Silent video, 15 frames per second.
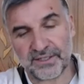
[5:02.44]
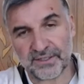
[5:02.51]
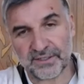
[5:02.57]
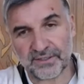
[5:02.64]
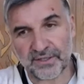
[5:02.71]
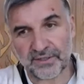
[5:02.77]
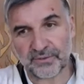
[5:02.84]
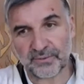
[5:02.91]

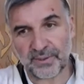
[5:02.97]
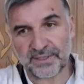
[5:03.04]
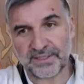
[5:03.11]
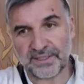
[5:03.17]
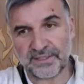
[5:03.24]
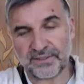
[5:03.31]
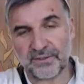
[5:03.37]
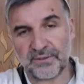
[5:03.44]
to the
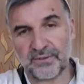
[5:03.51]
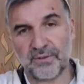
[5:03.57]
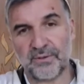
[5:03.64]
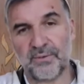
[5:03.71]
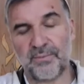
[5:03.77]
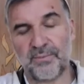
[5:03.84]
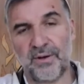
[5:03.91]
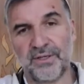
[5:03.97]
22 who
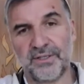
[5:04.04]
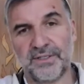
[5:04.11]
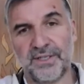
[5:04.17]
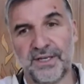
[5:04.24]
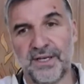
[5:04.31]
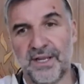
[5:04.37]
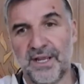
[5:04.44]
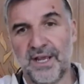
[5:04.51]
abolished
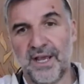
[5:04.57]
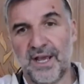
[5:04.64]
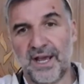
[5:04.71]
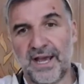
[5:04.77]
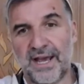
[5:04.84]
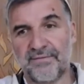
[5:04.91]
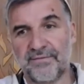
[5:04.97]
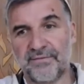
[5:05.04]
it,
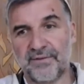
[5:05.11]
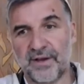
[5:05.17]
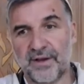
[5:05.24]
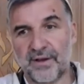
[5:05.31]
have